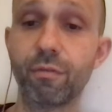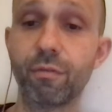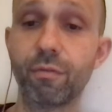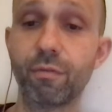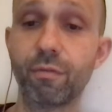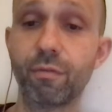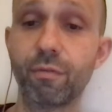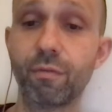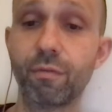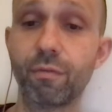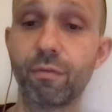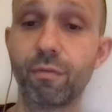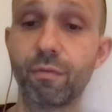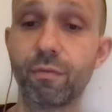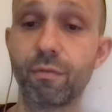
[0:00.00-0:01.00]

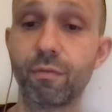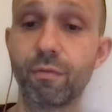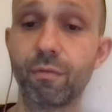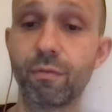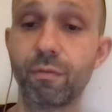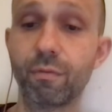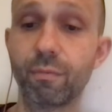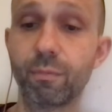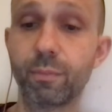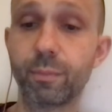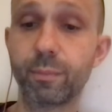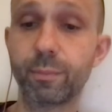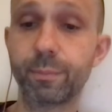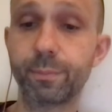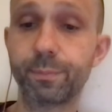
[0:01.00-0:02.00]

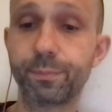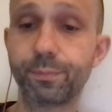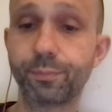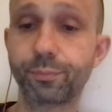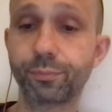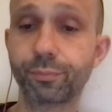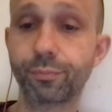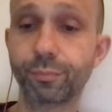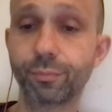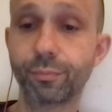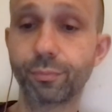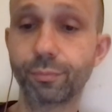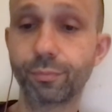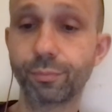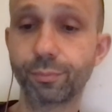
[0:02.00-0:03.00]

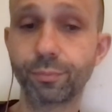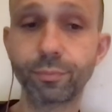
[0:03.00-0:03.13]
(silence)